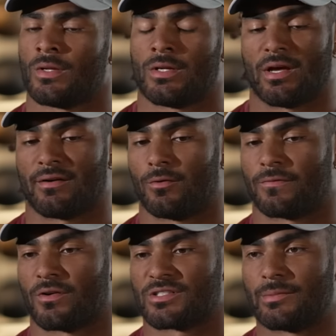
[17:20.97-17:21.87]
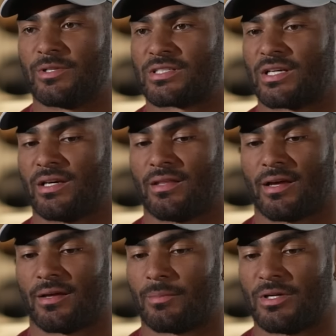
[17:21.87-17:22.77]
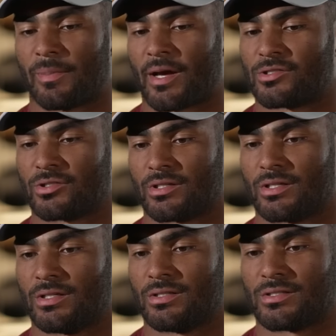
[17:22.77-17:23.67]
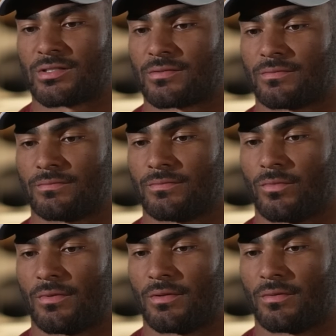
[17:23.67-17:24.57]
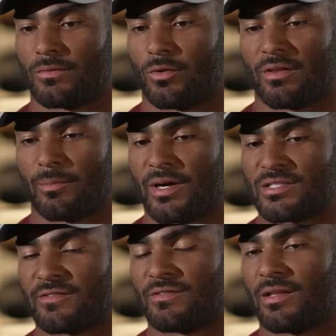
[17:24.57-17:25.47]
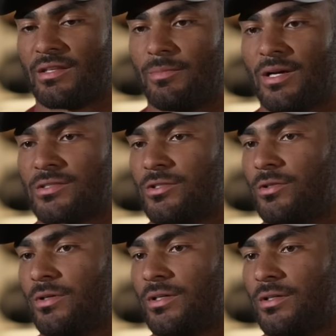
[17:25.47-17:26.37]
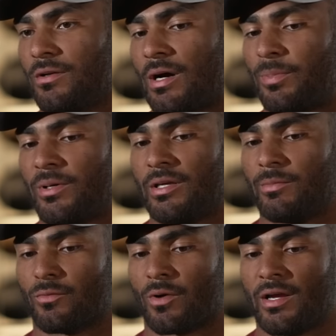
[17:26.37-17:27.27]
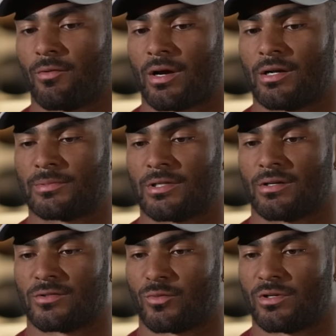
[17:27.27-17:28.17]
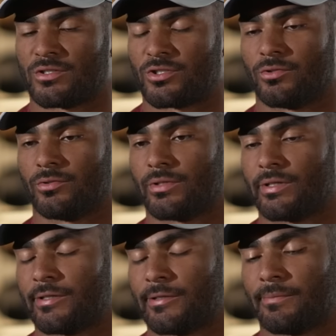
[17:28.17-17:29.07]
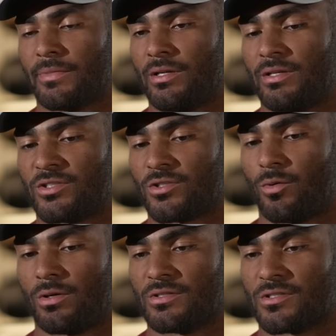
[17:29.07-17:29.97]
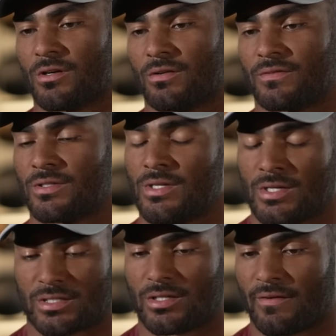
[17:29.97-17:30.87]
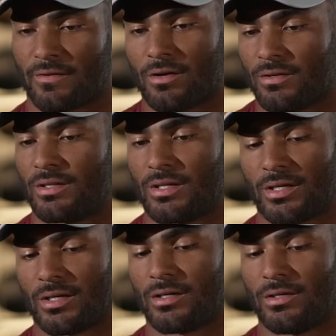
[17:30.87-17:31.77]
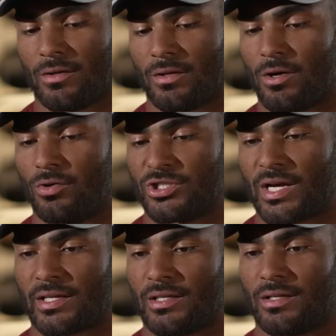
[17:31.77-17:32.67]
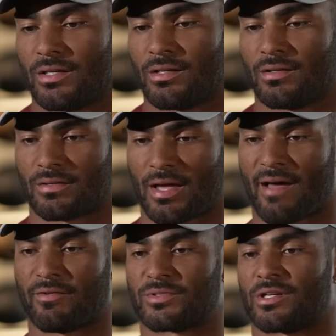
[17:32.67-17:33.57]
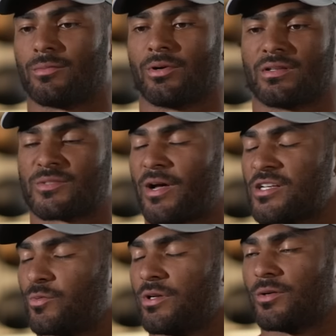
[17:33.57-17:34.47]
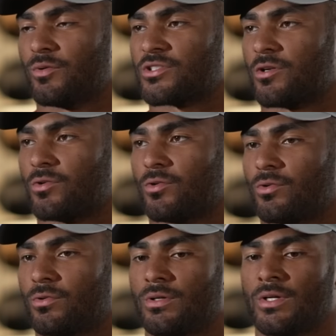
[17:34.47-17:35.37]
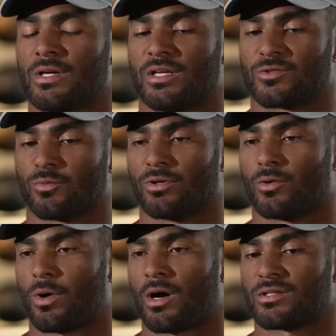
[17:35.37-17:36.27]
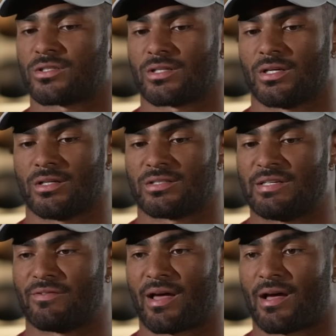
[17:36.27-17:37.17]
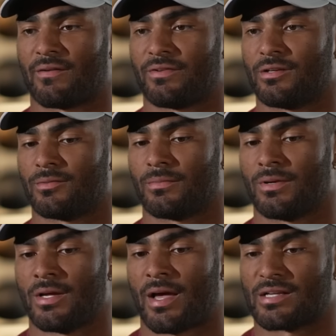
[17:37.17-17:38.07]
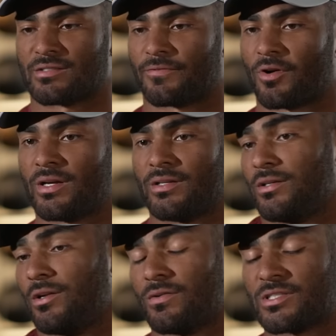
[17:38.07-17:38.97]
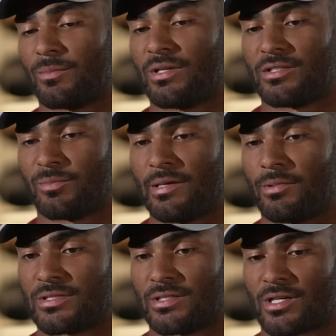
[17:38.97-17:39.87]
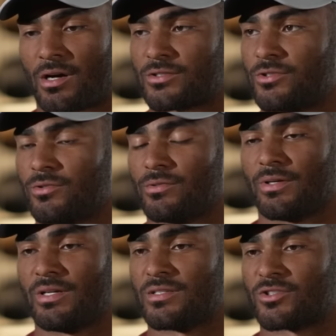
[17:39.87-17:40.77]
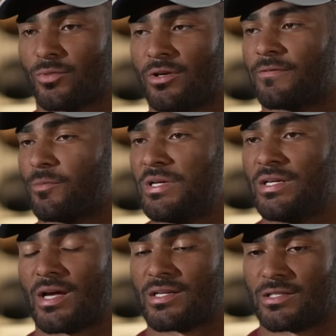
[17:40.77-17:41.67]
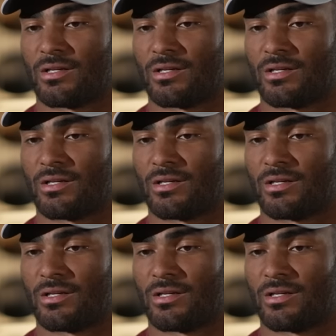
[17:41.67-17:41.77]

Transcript: Yeah, well, first let me say that I mean Patrick is one of the best, if not the best, to do it. You know, I put him and Ray right up there as one and 2 mm-hmm. um, and he's so well deserved to have earned, uh, you know, the gold jacket and have him celebrate this past weekend was so cool and surreal to watch, and to even have him as a friend, you know, somebody to be able to talk to is surreal for me as mm-hmm.